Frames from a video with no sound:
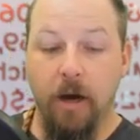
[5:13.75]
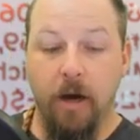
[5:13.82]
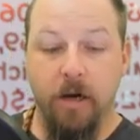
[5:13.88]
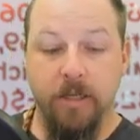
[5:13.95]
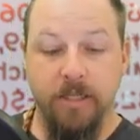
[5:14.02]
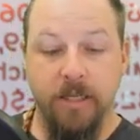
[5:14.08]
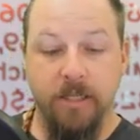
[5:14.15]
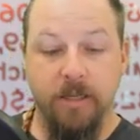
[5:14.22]
are
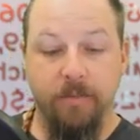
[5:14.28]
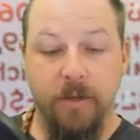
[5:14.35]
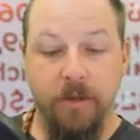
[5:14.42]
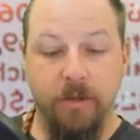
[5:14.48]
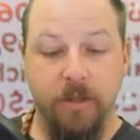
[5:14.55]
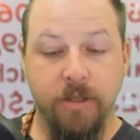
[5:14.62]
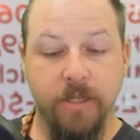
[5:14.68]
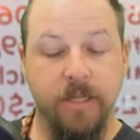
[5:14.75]
system
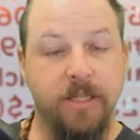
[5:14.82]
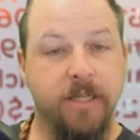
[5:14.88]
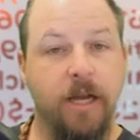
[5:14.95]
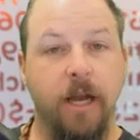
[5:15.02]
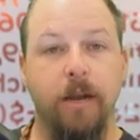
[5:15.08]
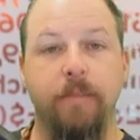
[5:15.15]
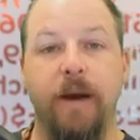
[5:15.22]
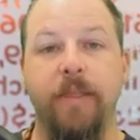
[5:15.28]
users
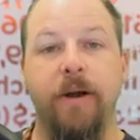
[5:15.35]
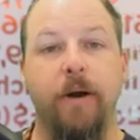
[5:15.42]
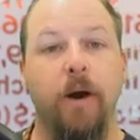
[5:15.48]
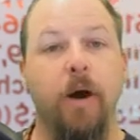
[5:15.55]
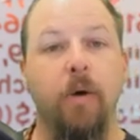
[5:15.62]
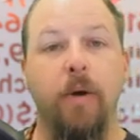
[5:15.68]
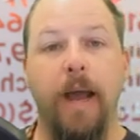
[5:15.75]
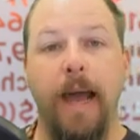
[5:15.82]
assigned by their
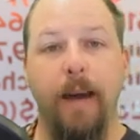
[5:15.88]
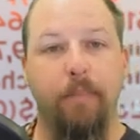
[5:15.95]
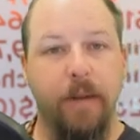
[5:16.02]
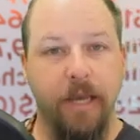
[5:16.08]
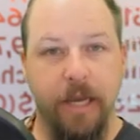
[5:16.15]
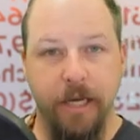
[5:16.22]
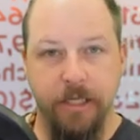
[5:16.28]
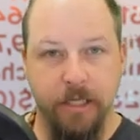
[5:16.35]
own
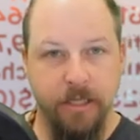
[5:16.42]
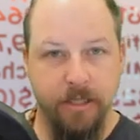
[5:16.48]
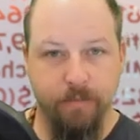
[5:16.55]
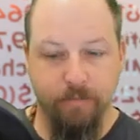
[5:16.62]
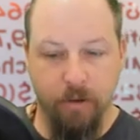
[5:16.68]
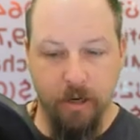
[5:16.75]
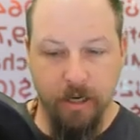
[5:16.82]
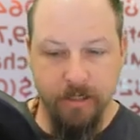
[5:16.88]
applications and
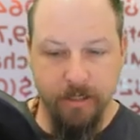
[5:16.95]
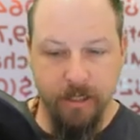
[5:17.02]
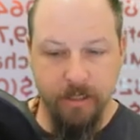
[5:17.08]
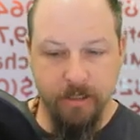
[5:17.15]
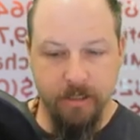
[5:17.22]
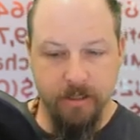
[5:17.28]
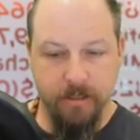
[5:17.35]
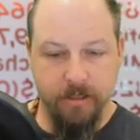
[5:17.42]

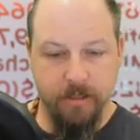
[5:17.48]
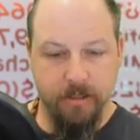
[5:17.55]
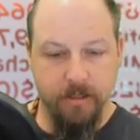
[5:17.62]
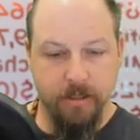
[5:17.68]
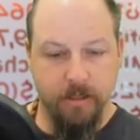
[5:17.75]
processes.